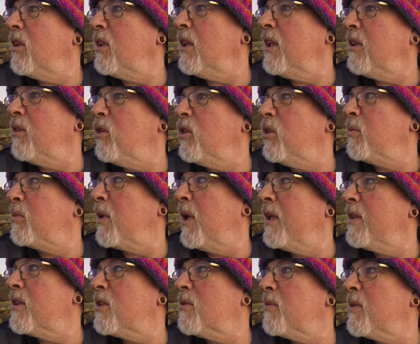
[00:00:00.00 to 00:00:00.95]
and
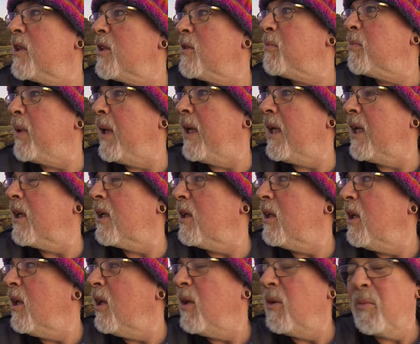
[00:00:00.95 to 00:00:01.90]
incorporate some of this pink.
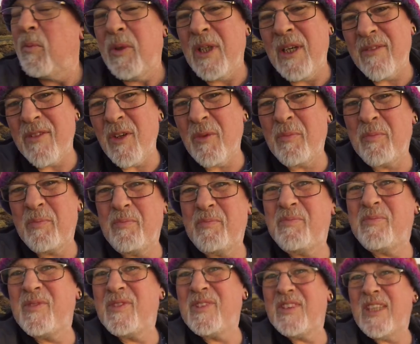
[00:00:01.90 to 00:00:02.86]
We have got
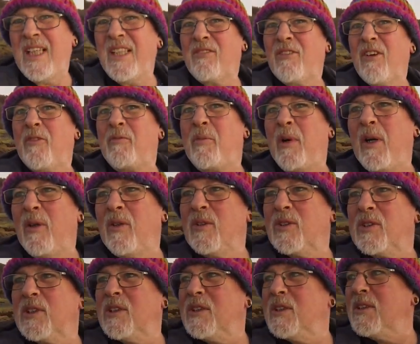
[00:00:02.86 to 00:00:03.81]
telegraph
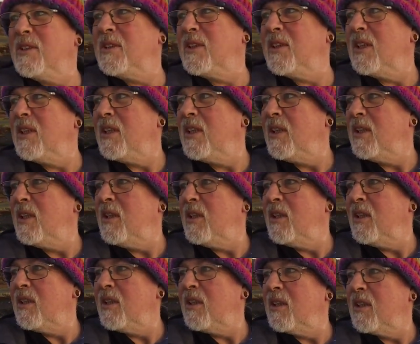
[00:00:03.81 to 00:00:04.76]
poles and
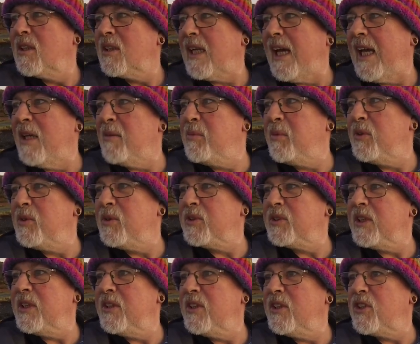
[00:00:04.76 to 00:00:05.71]
cables
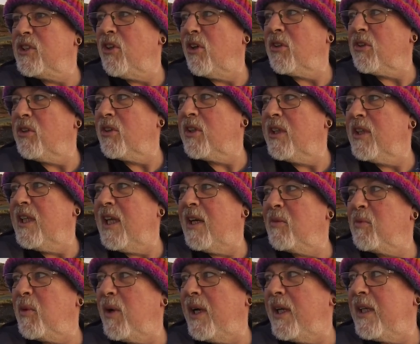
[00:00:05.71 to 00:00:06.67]
in the shot looking that
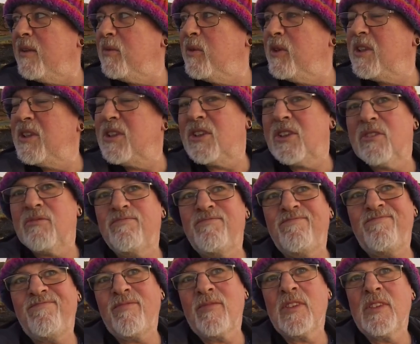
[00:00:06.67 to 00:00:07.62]
way, which
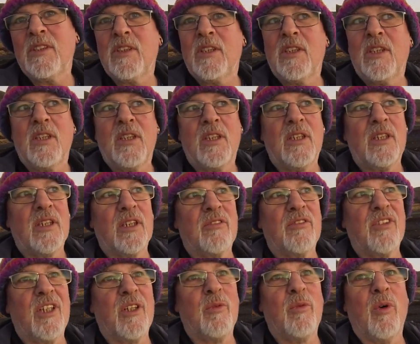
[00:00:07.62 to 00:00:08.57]
I don't
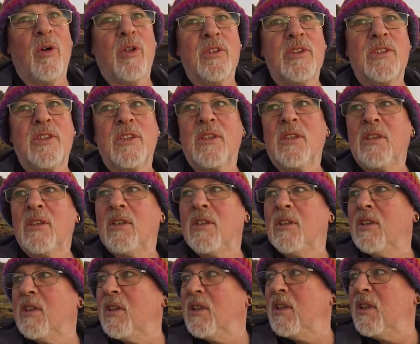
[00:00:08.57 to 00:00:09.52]
really want,
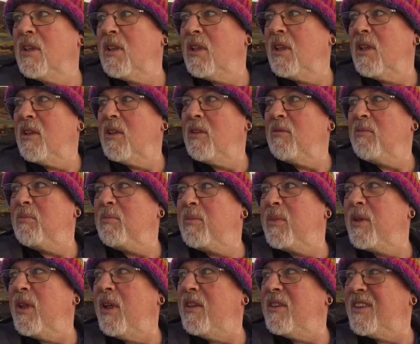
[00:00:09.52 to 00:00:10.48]

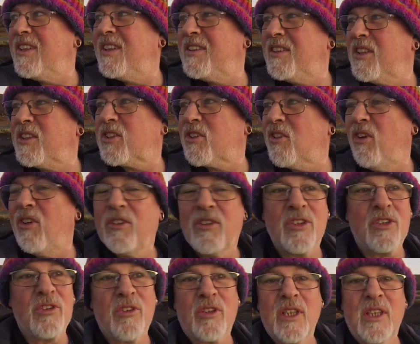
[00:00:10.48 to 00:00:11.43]
but the sky
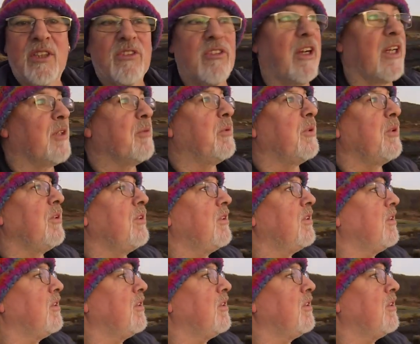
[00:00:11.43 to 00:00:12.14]
does look incredible.